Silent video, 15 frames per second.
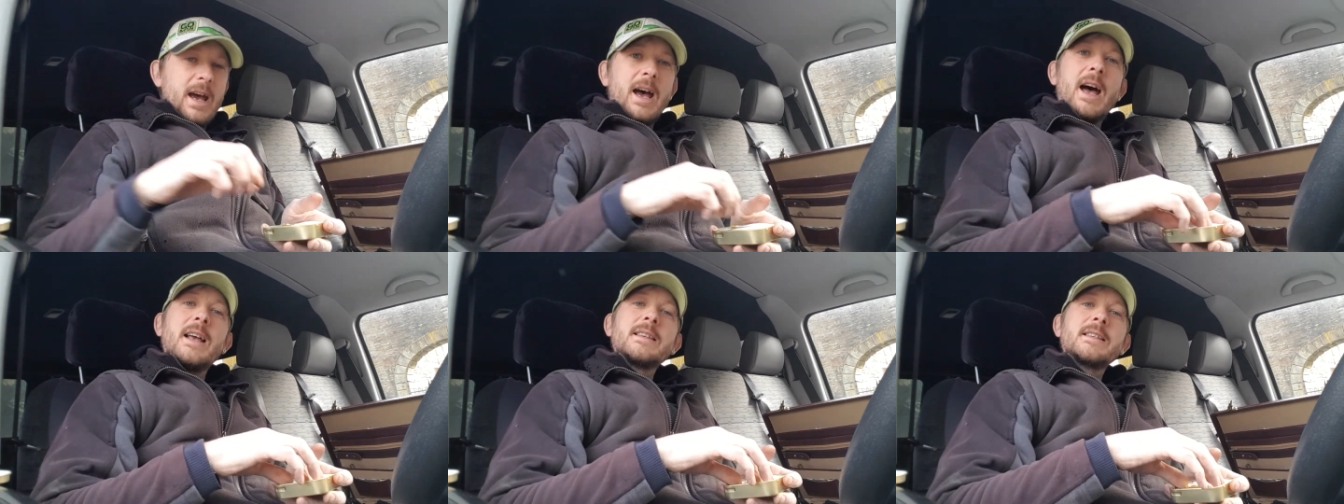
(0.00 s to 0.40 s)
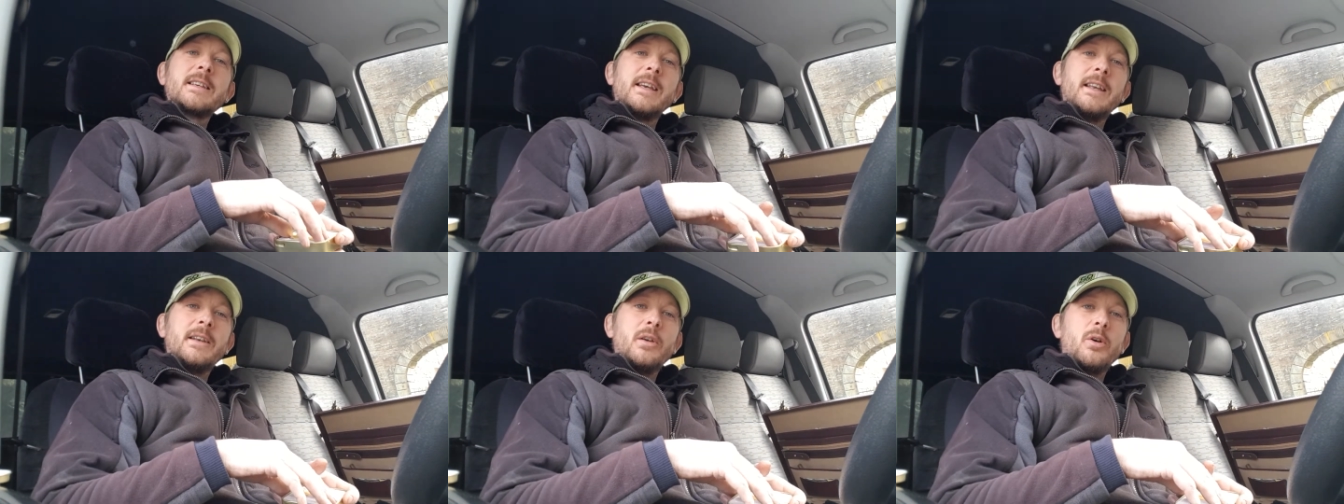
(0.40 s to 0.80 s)

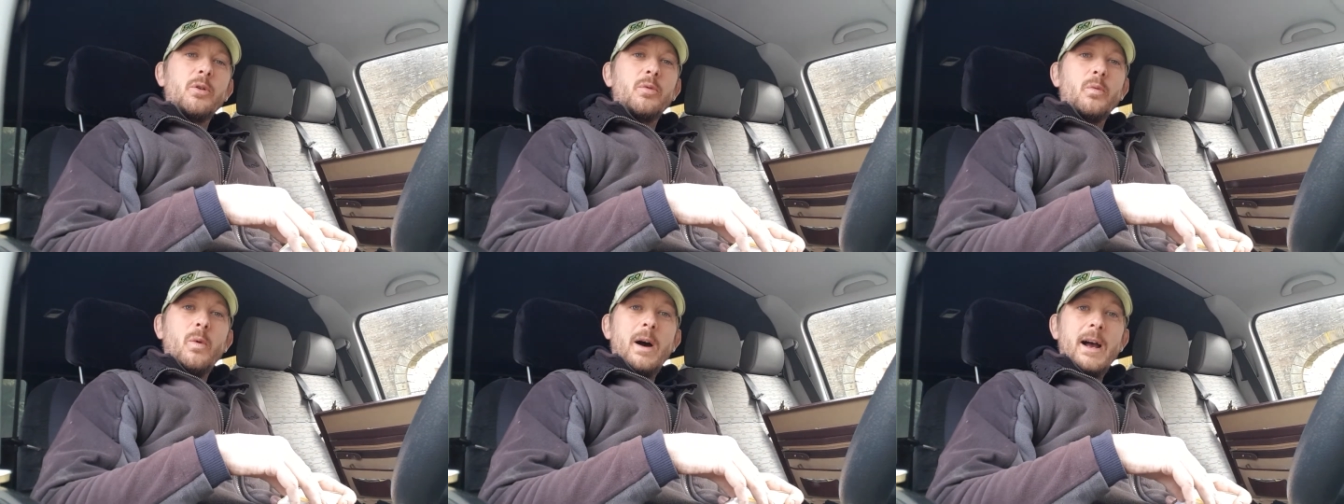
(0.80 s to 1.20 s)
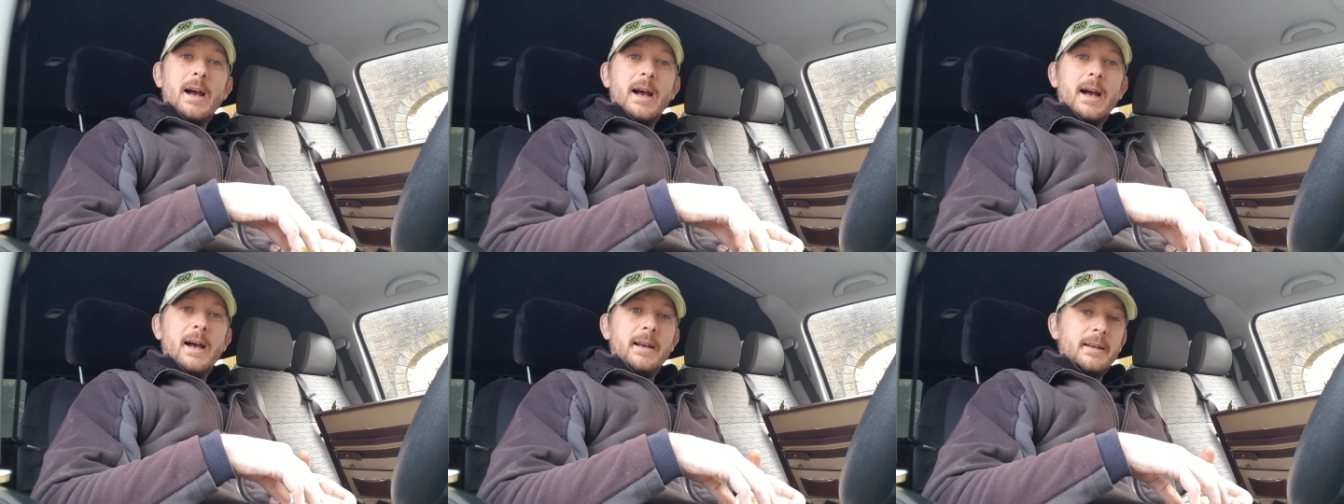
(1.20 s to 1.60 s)
asking
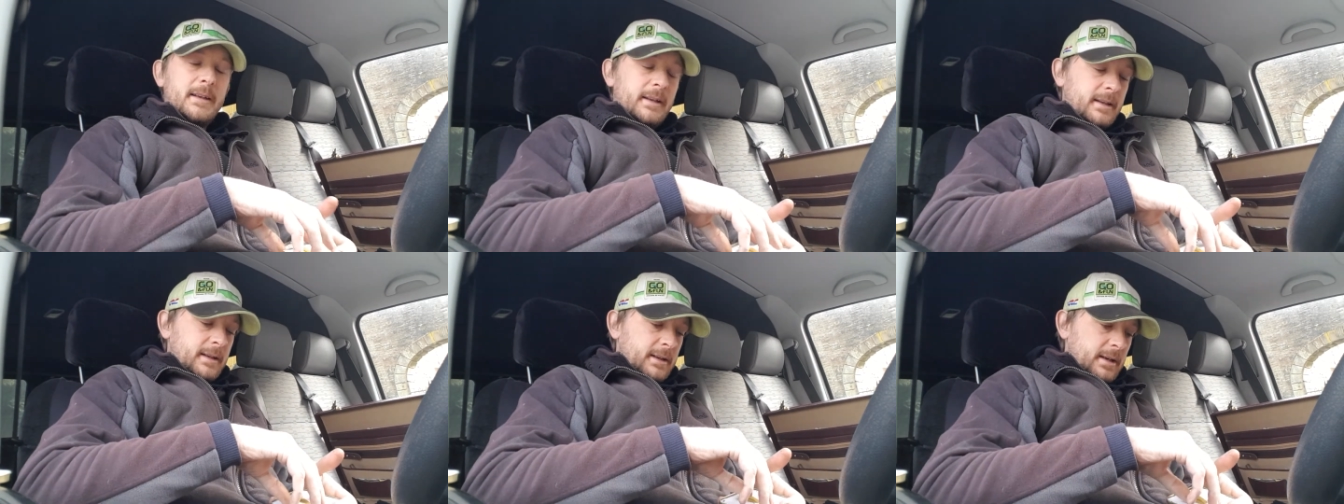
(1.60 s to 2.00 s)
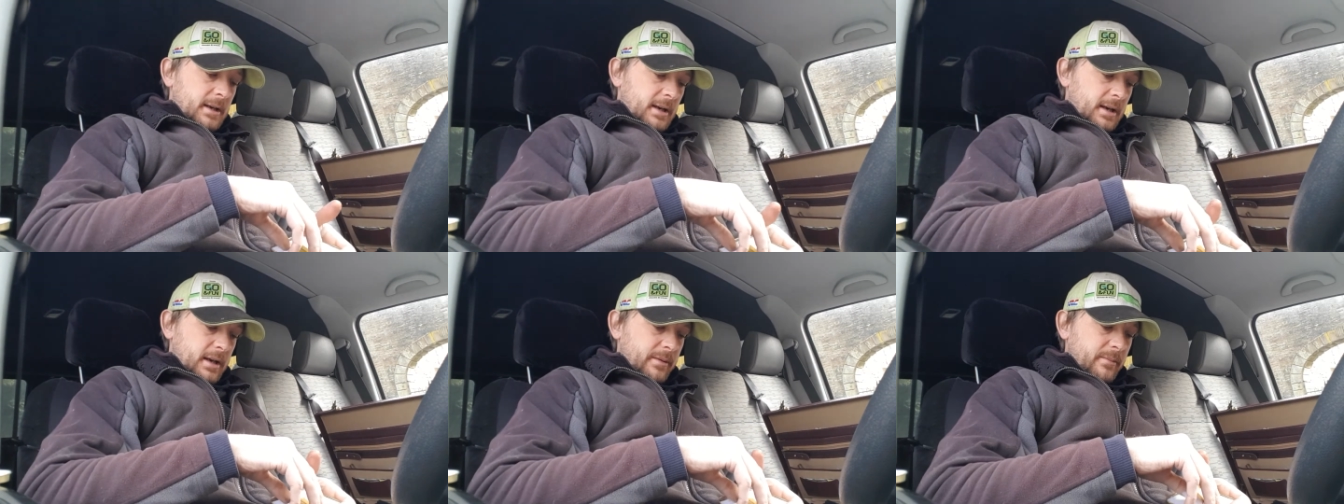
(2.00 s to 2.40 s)
why
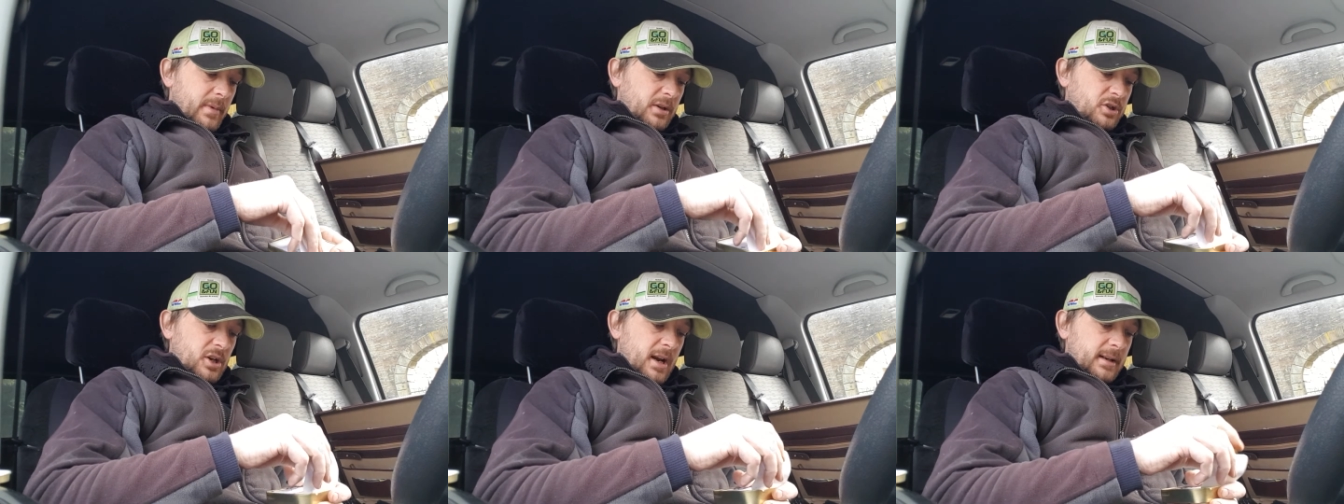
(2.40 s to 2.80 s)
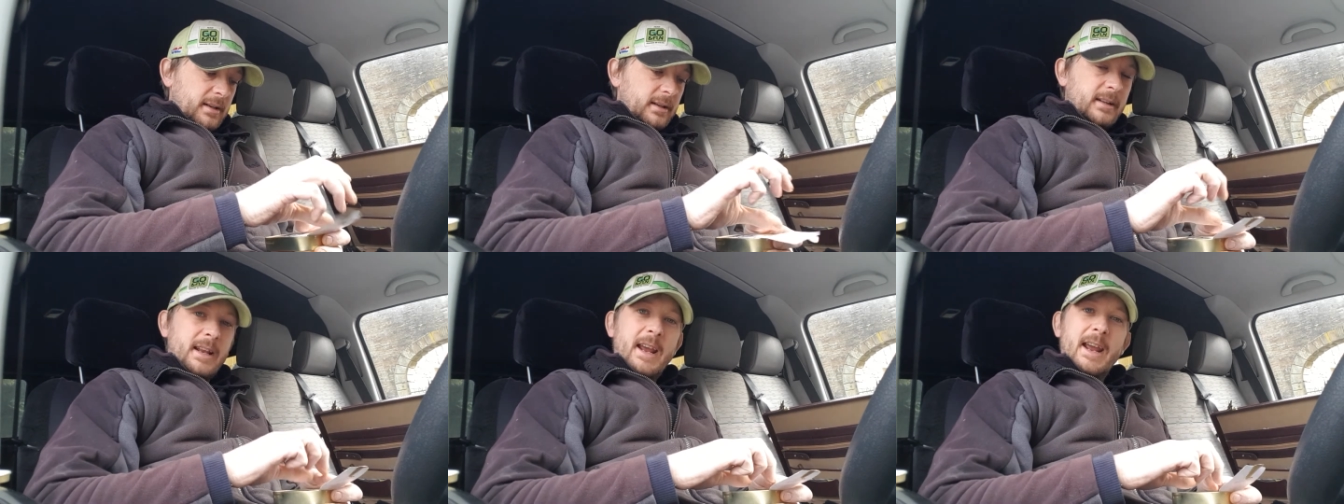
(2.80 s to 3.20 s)
my
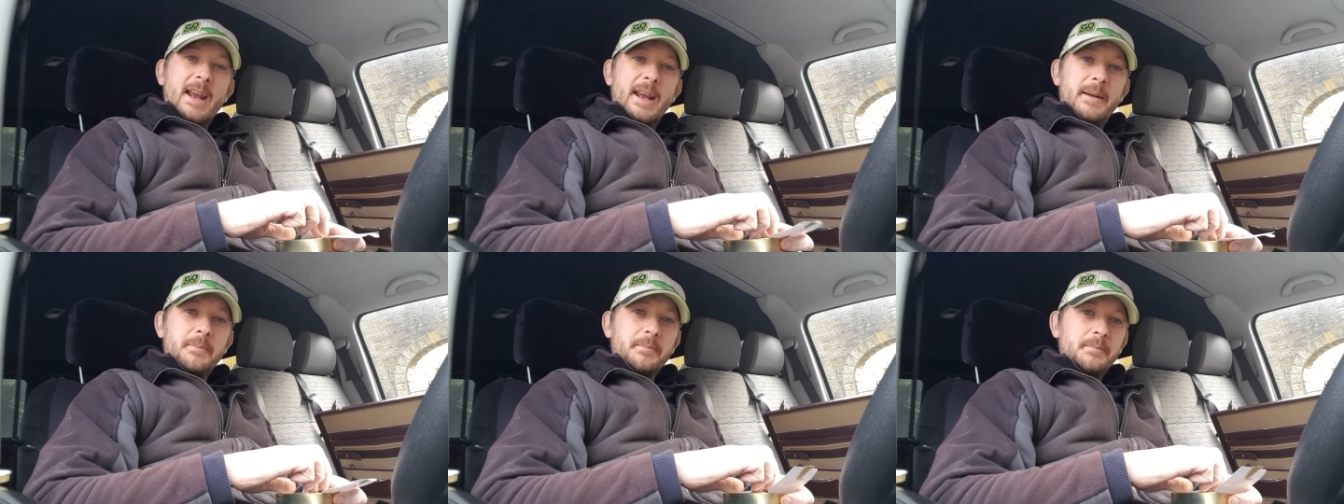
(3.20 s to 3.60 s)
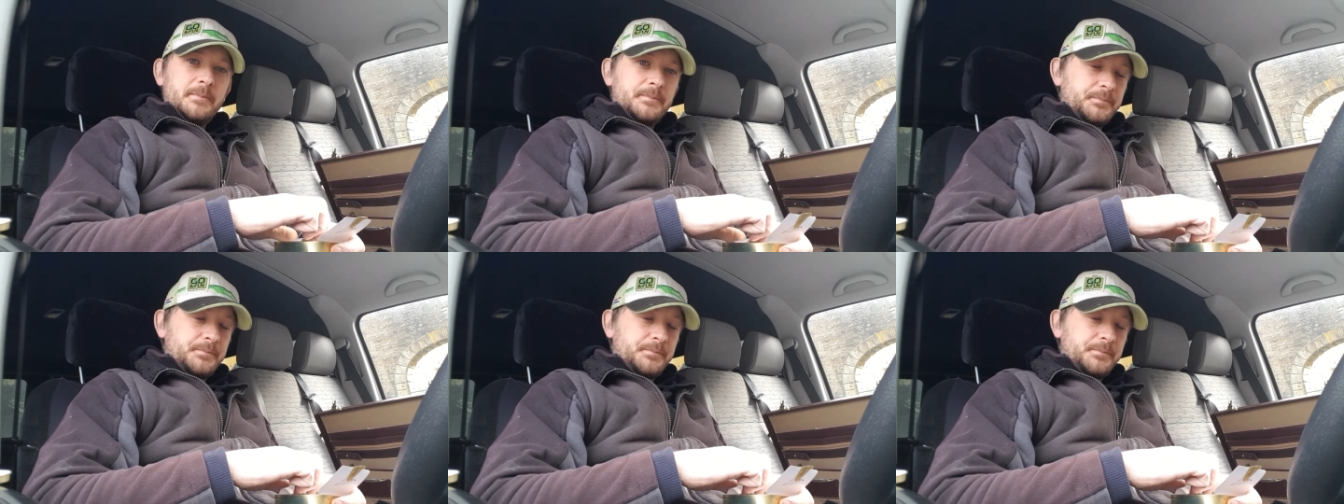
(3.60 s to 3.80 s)
channel name